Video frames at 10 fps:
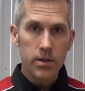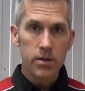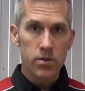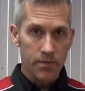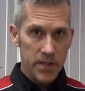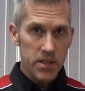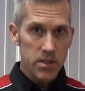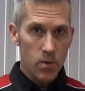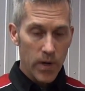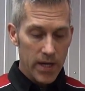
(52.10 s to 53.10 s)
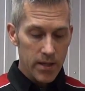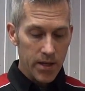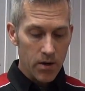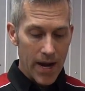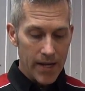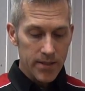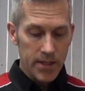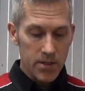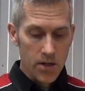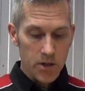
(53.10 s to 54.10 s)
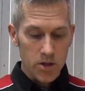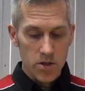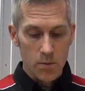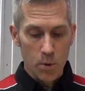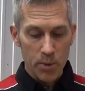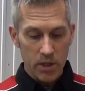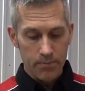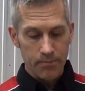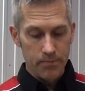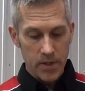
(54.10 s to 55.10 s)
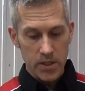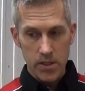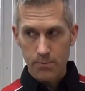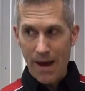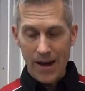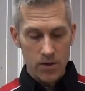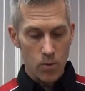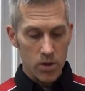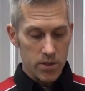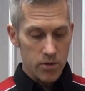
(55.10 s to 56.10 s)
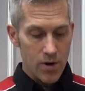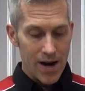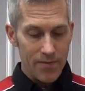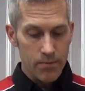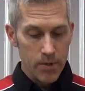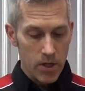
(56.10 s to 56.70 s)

So if this is the way that your head sits on your snowmobile, this is back towards the driver,